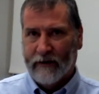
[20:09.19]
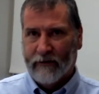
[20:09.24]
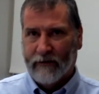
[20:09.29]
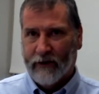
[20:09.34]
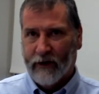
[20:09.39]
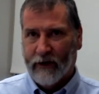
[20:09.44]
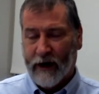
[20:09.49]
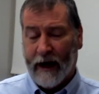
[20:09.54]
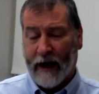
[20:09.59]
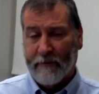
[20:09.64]

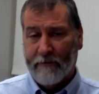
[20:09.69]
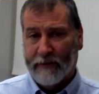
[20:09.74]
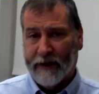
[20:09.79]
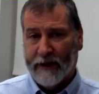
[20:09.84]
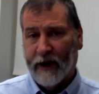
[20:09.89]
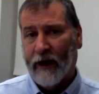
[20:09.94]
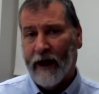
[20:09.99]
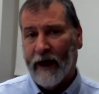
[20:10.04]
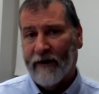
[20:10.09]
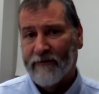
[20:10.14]
they're not they
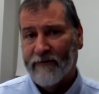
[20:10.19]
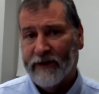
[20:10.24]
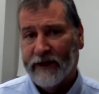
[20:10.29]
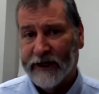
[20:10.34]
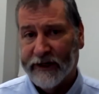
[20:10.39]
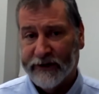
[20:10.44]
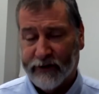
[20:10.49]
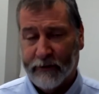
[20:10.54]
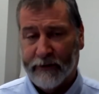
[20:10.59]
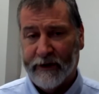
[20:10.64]
don't have the
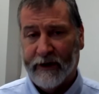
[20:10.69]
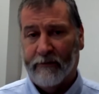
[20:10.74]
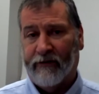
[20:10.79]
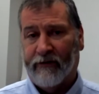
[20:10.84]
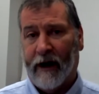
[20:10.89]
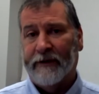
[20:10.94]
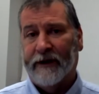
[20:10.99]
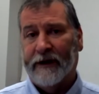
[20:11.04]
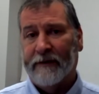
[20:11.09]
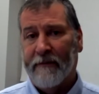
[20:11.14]
distributive
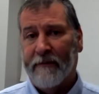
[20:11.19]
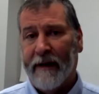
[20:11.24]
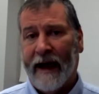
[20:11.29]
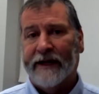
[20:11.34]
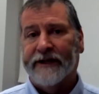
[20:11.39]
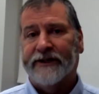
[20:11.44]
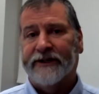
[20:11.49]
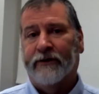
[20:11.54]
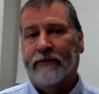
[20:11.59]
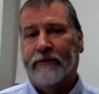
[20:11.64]
property
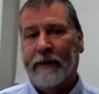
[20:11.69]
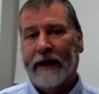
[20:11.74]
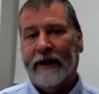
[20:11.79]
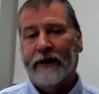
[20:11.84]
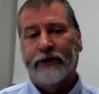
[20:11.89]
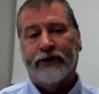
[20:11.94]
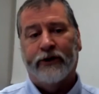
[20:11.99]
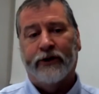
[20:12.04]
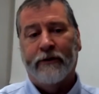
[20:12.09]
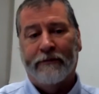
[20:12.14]
mastered making
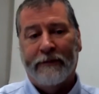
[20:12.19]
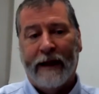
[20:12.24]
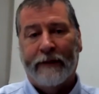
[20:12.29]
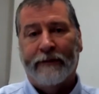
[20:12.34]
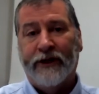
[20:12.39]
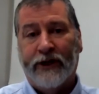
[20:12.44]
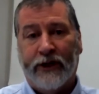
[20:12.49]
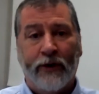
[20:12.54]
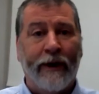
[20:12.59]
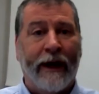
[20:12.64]
sure that maybe
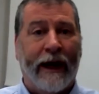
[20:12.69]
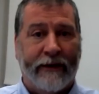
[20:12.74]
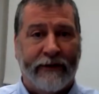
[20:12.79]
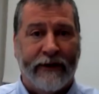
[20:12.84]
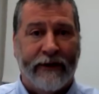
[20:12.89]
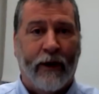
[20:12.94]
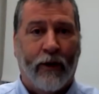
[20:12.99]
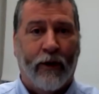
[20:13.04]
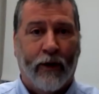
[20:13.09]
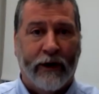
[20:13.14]
you add
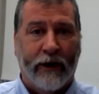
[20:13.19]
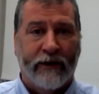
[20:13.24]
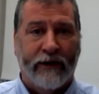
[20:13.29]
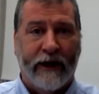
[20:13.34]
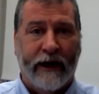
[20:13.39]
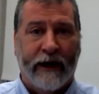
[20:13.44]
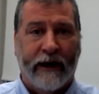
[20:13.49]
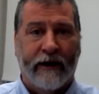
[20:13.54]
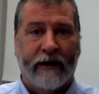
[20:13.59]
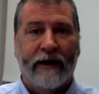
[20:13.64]
that word
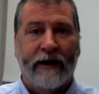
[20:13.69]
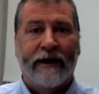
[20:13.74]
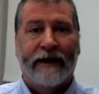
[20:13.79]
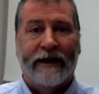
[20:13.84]
there